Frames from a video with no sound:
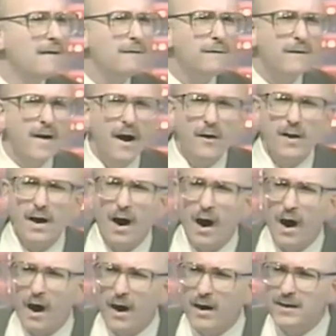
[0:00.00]
very
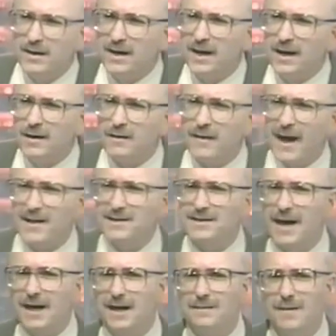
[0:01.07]
hard to hear that
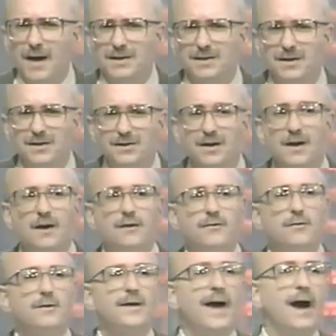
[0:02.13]
second message
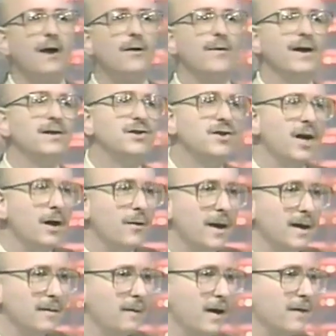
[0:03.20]
through the outrage
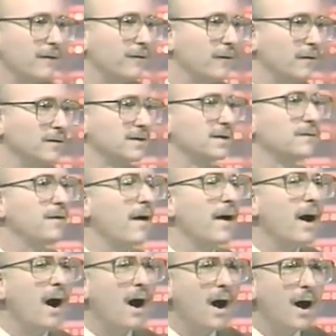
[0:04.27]
generated by the first. It's very
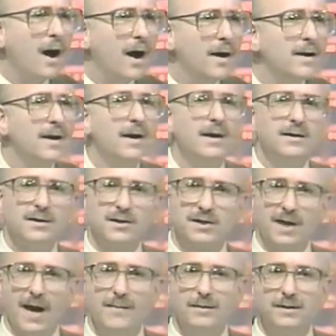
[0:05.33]
hard to
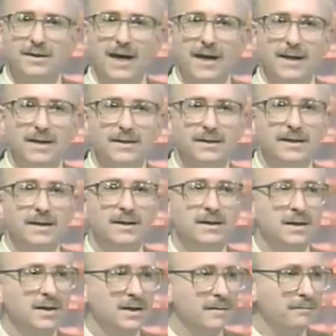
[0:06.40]
simultaneously
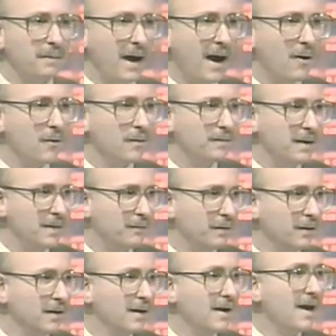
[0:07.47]
disempower
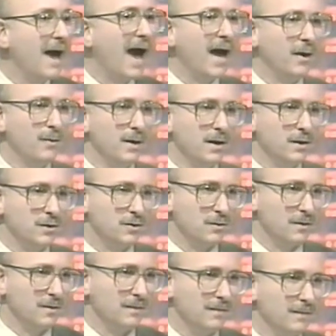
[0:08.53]
people and reassure them.